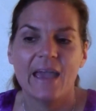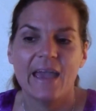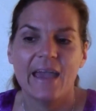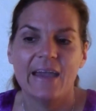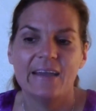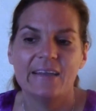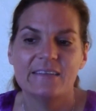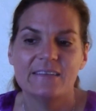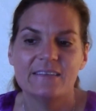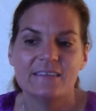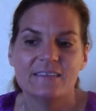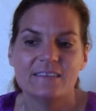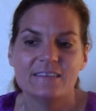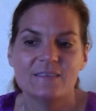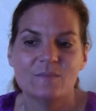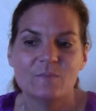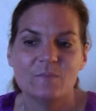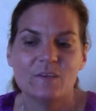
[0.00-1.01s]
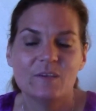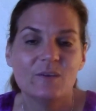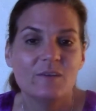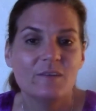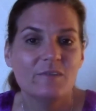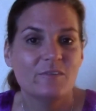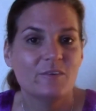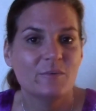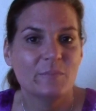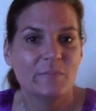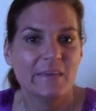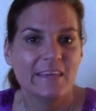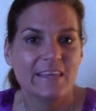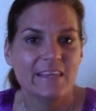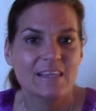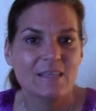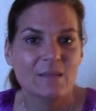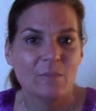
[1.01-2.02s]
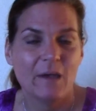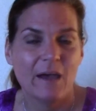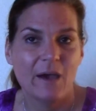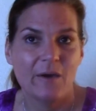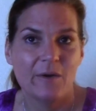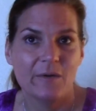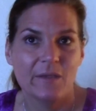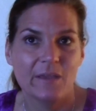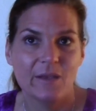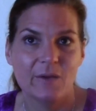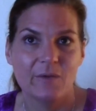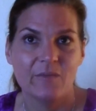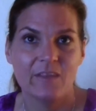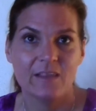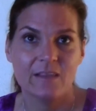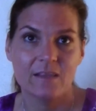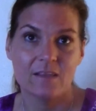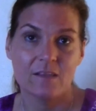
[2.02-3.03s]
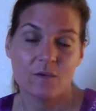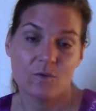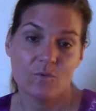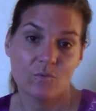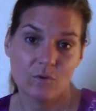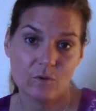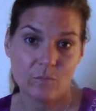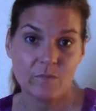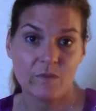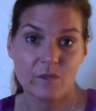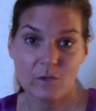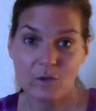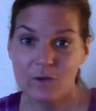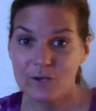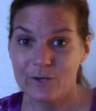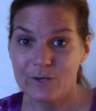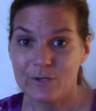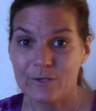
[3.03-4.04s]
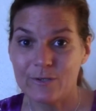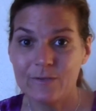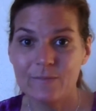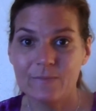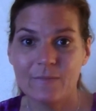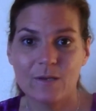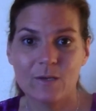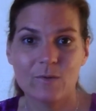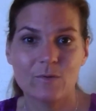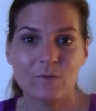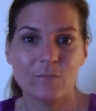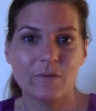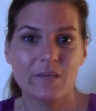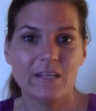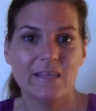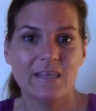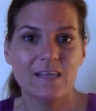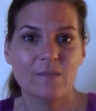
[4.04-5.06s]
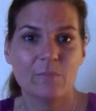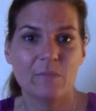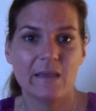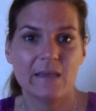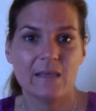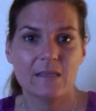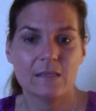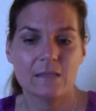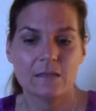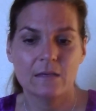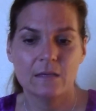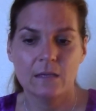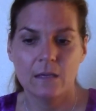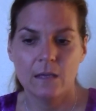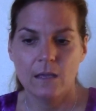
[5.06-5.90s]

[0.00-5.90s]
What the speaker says: And the beautiful piece about, this is a group circle, a group healing space.